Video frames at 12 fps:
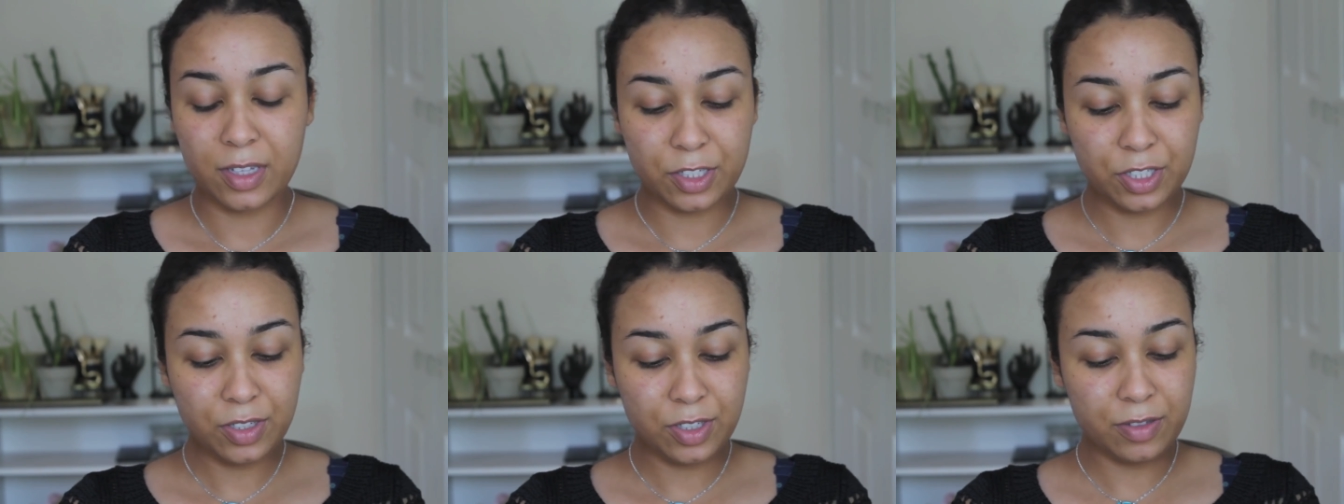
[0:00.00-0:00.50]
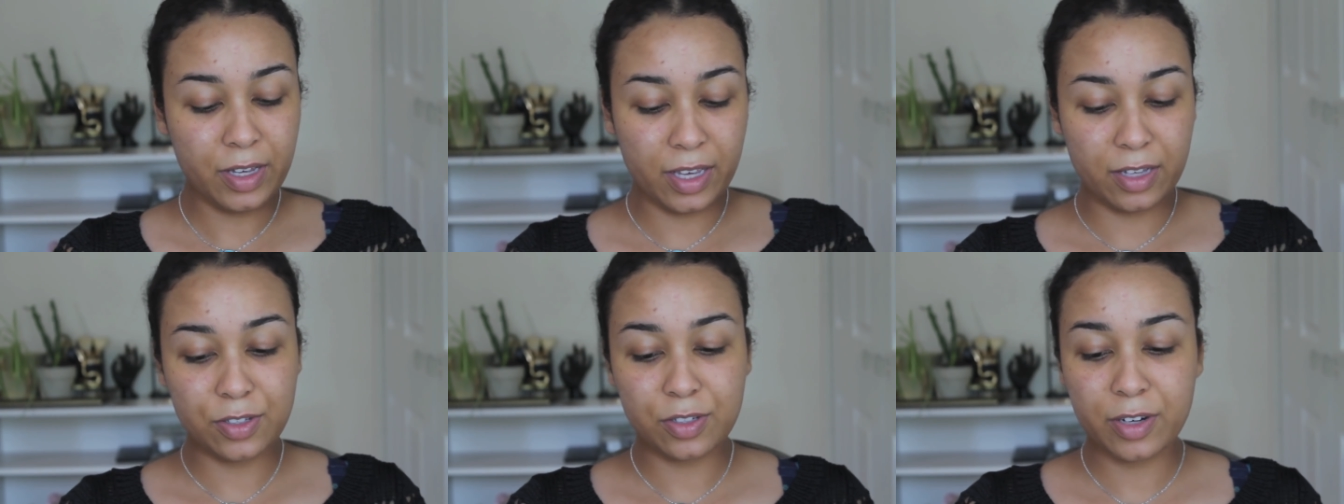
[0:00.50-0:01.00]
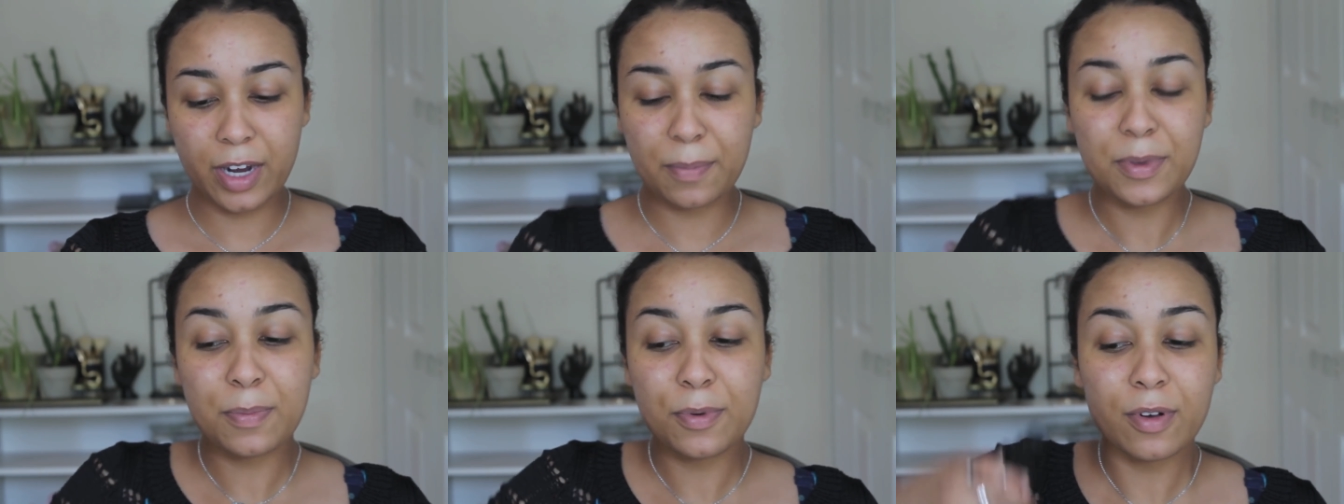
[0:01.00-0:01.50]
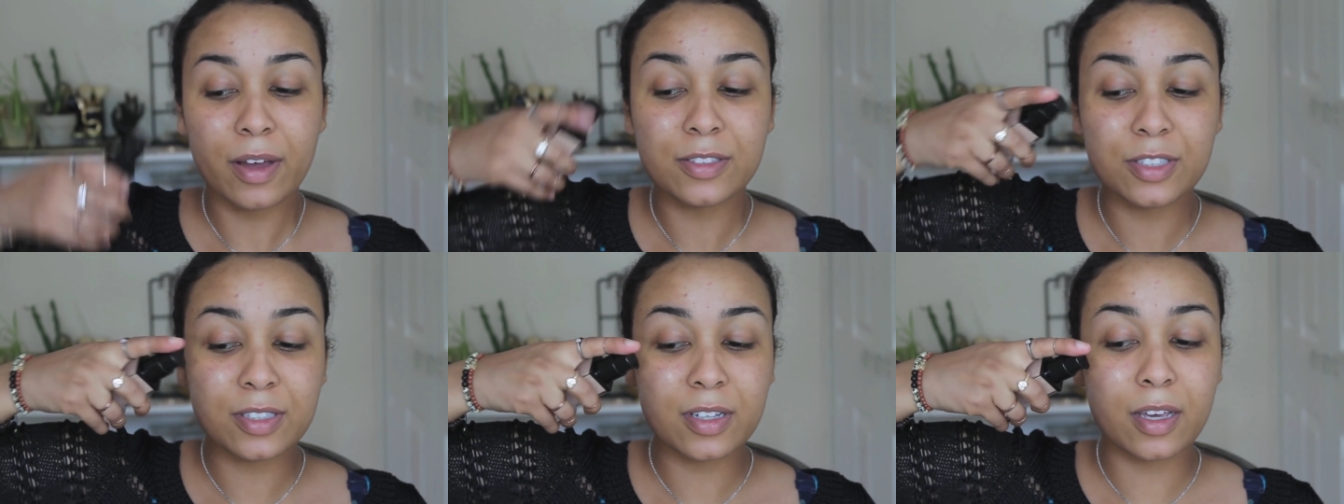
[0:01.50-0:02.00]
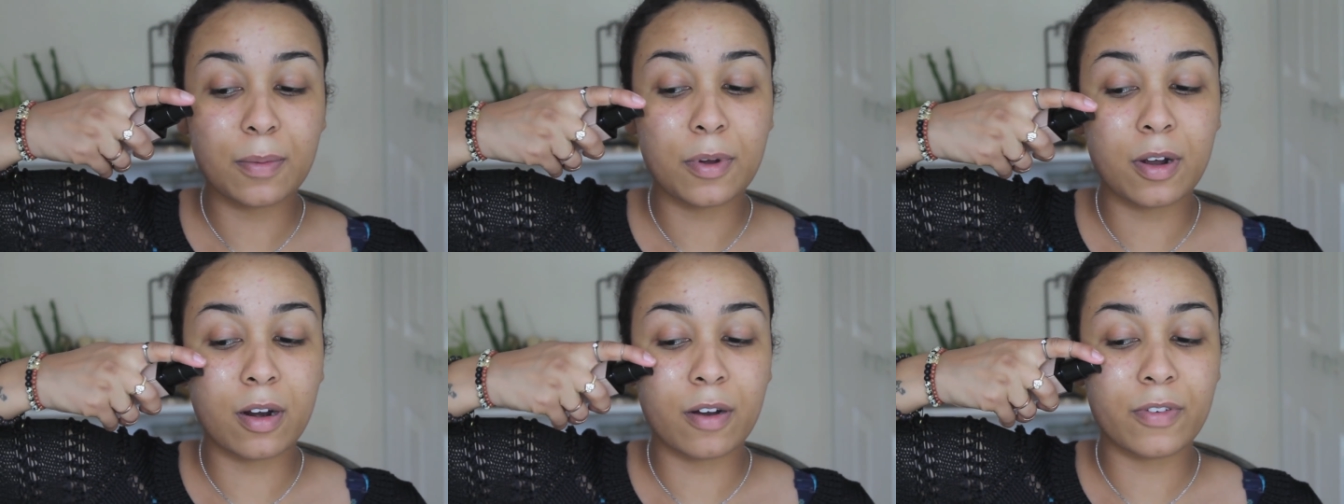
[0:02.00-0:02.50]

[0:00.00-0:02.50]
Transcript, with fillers: Let's just do like Instagram people and just like put it on our